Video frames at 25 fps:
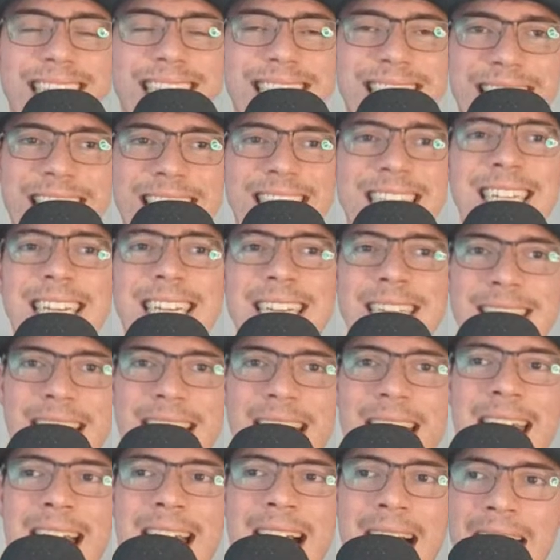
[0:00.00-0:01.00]

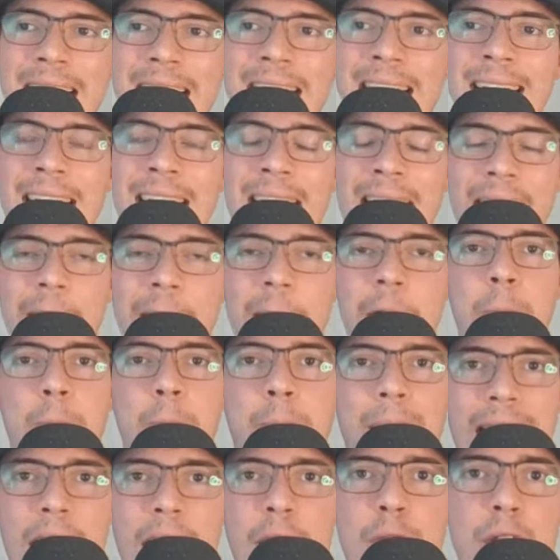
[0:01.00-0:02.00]
60-day IL
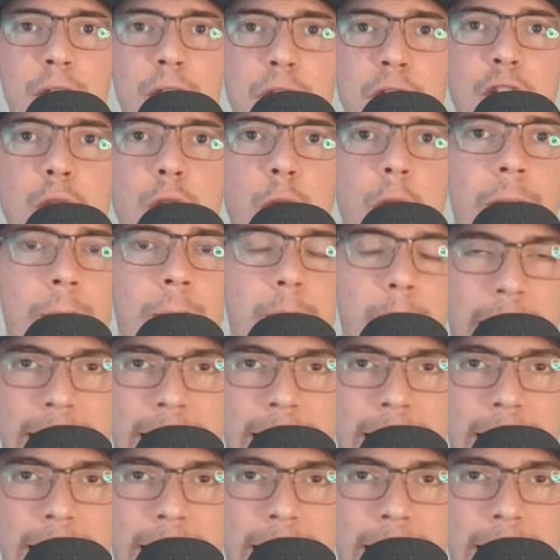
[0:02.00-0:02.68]
by the New York